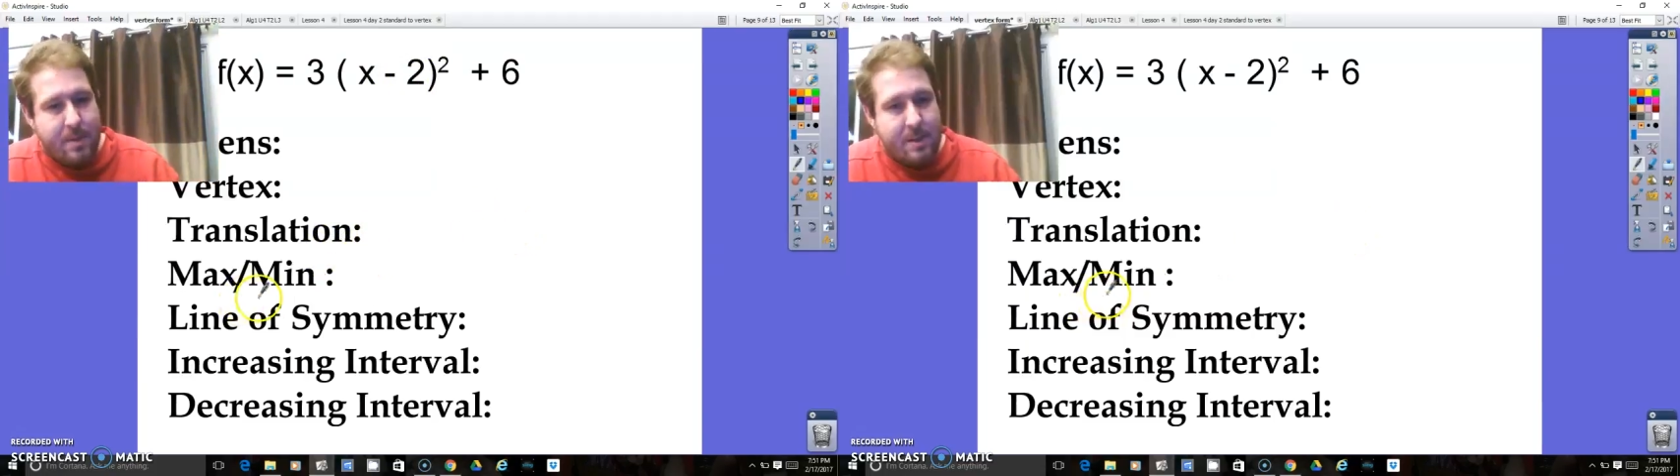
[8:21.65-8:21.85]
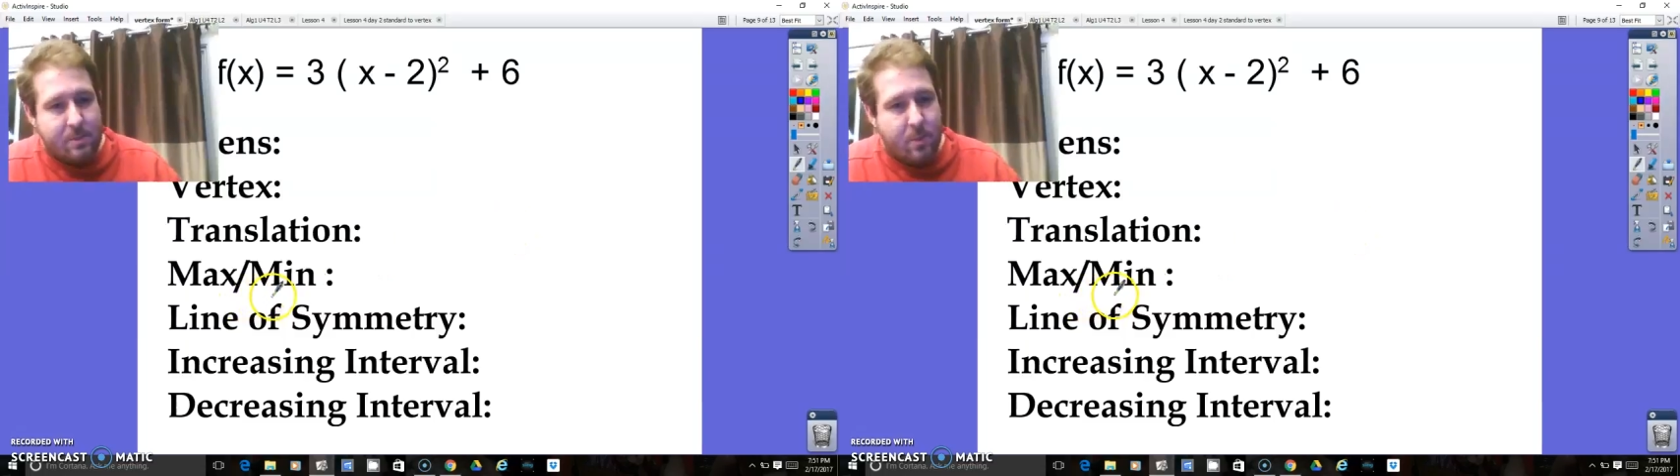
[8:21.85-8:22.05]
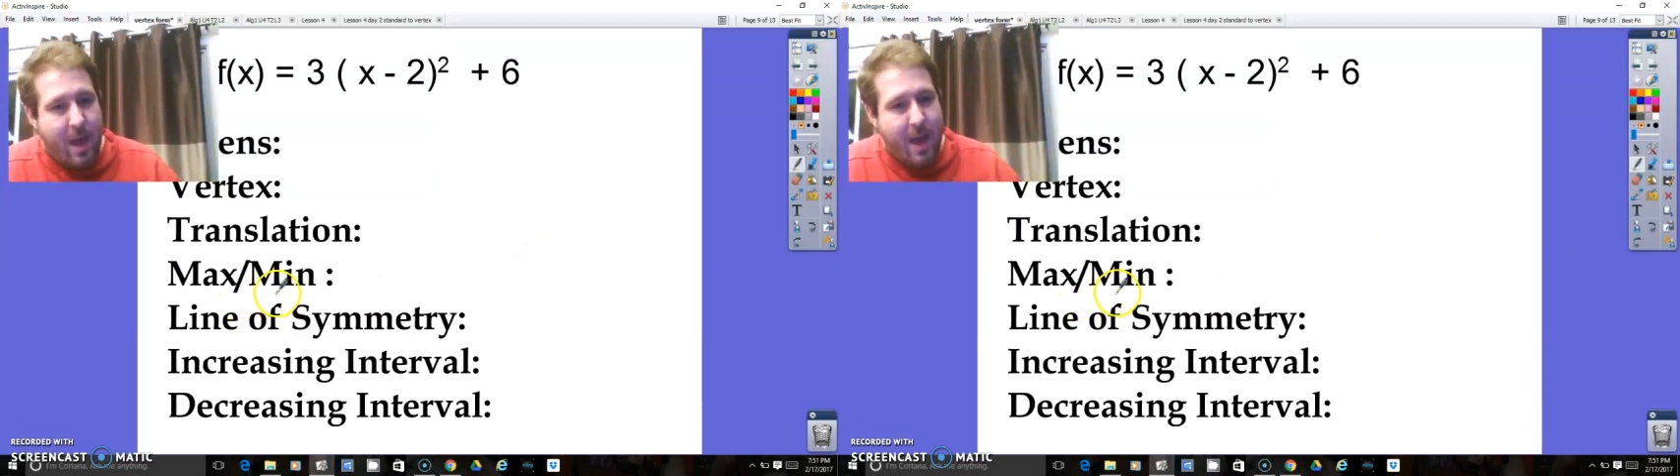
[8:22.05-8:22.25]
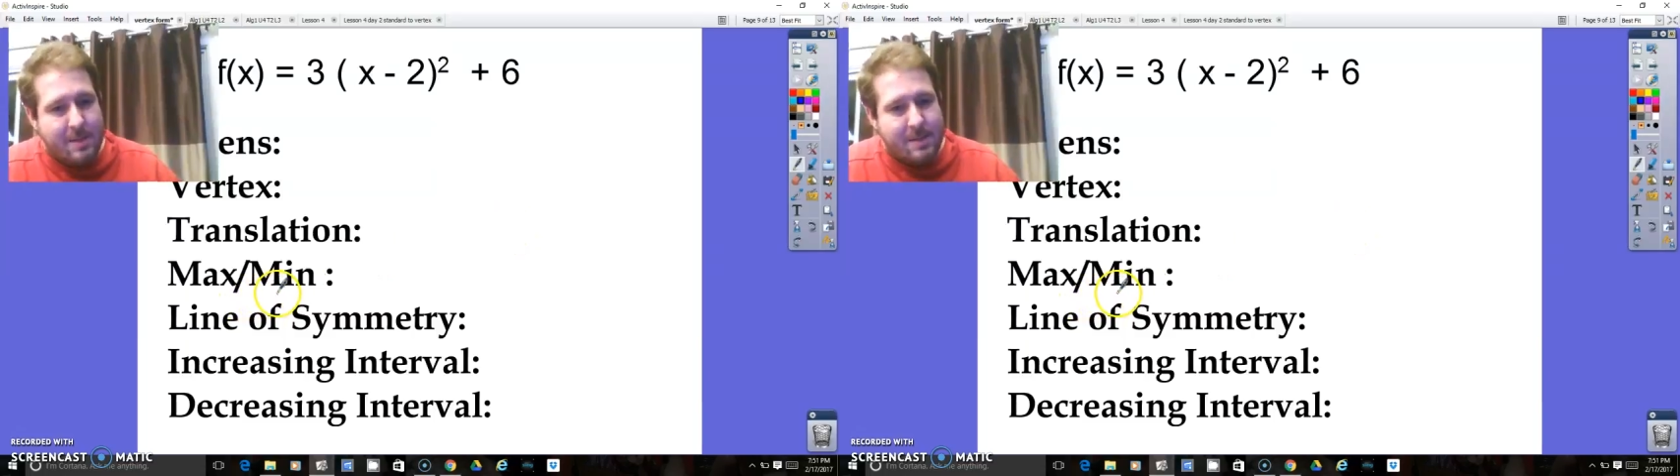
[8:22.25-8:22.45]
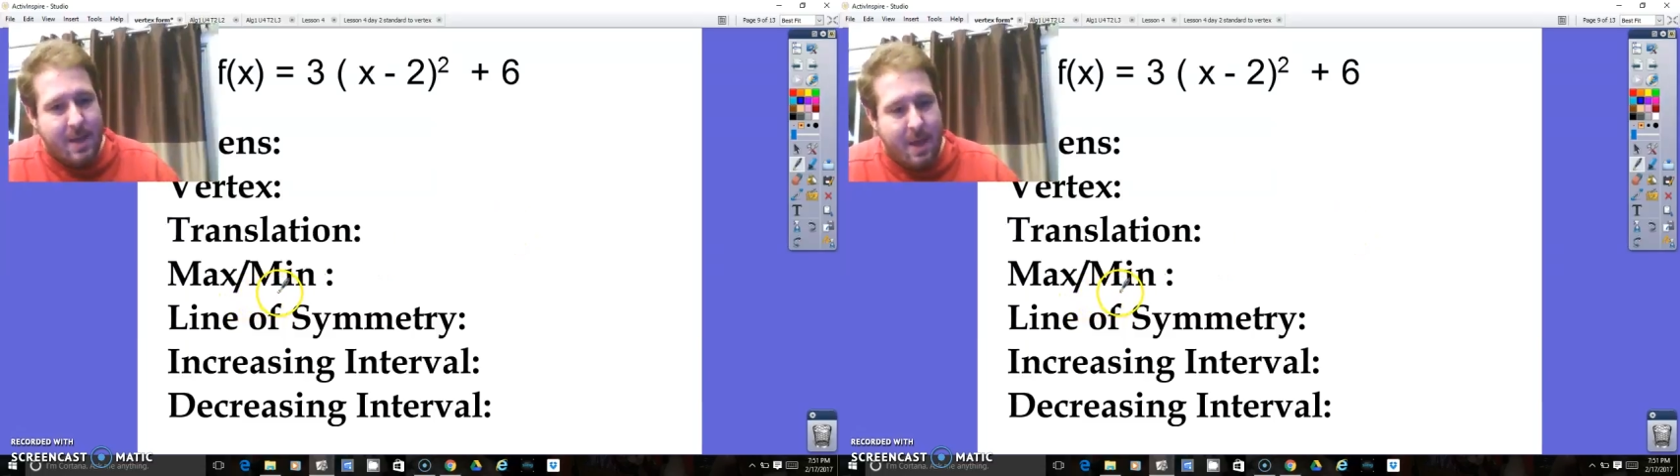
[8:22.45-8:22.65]
This one
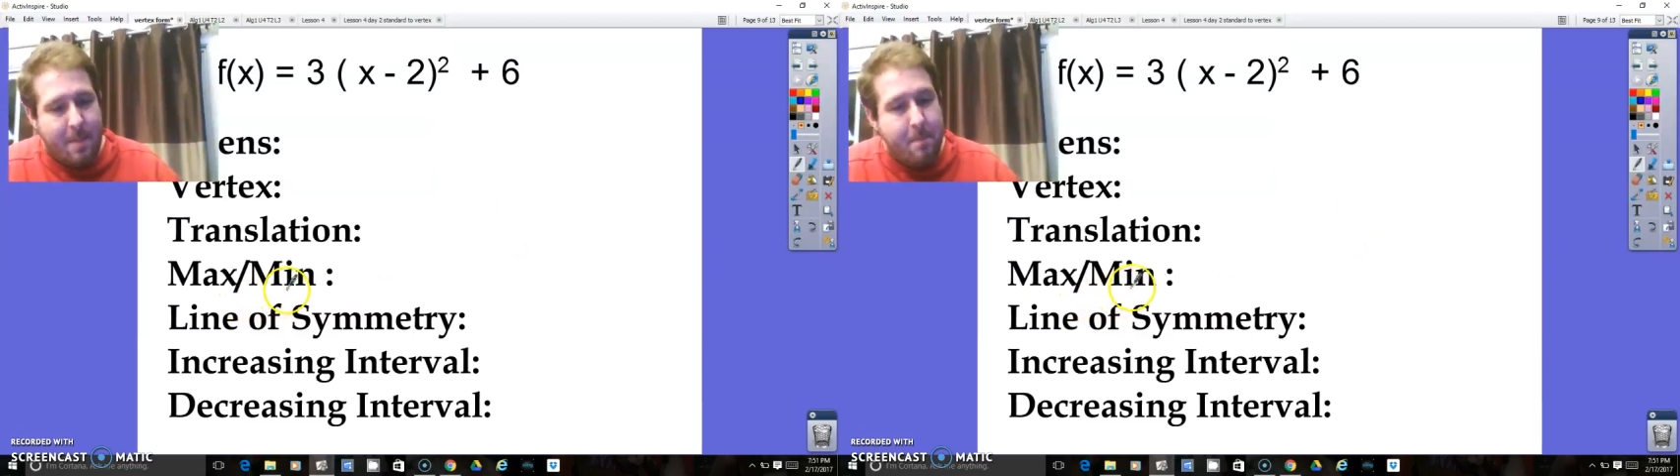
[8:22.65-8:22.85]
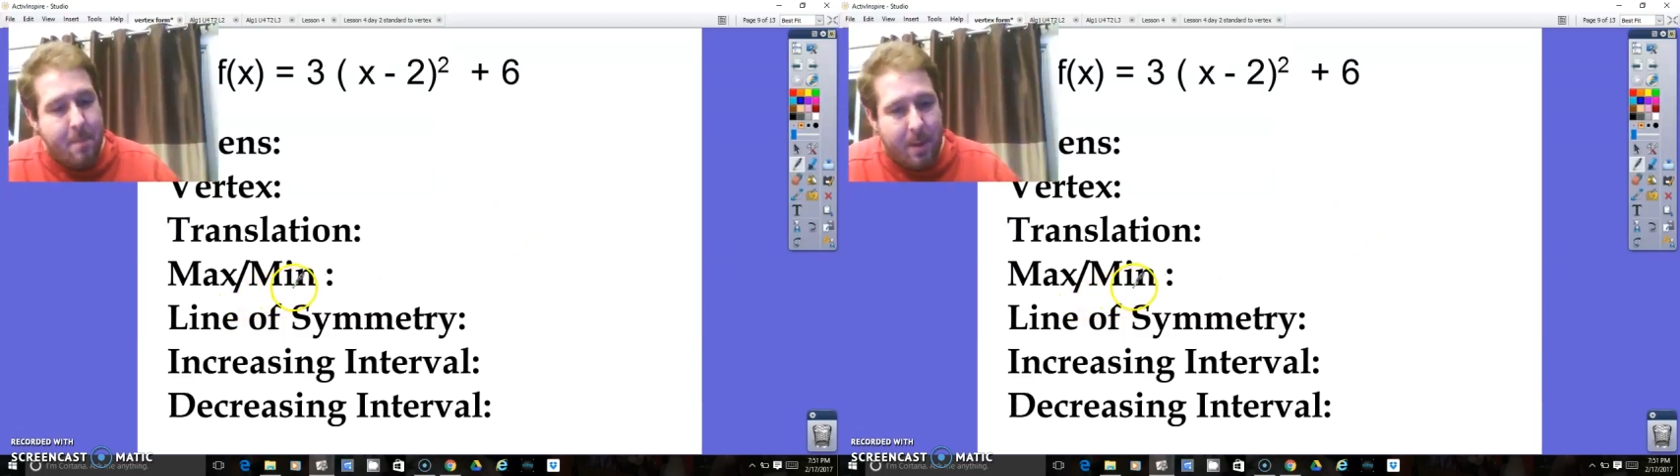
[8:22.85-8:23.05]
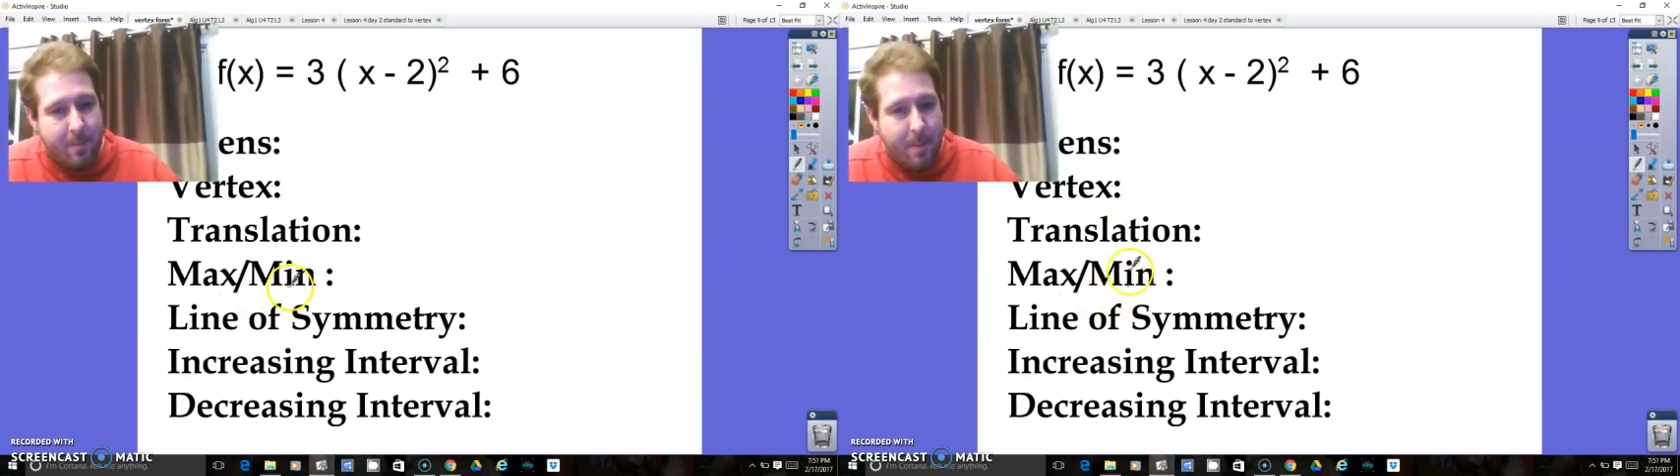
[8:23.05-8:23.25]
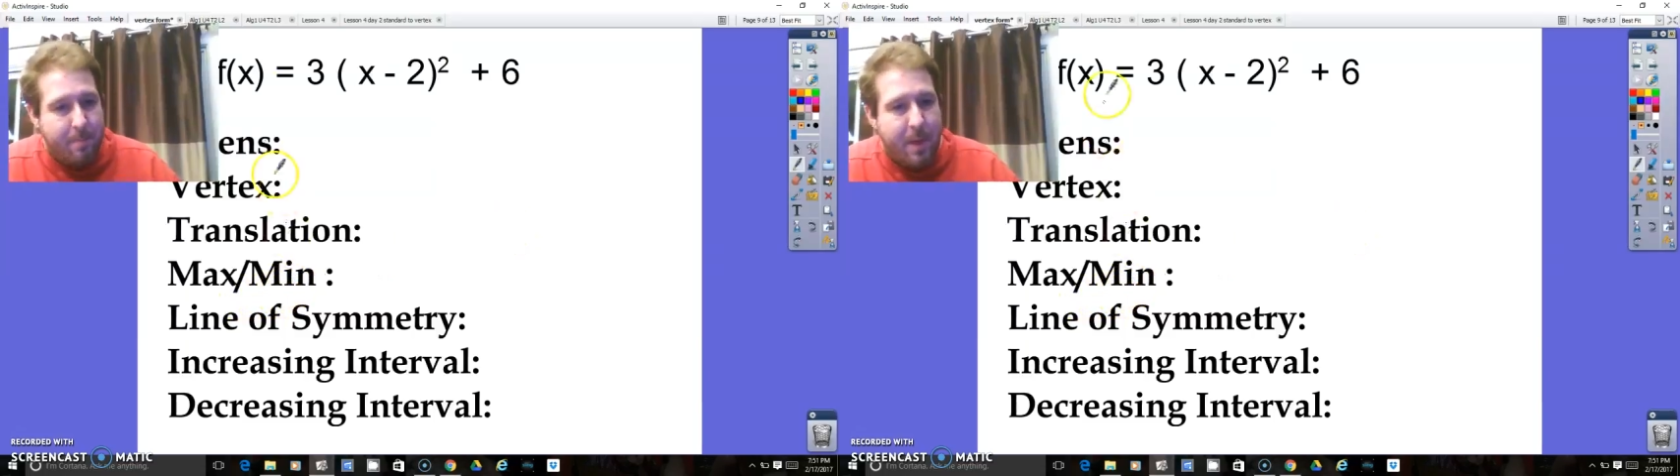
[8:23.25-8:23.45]
has a minimum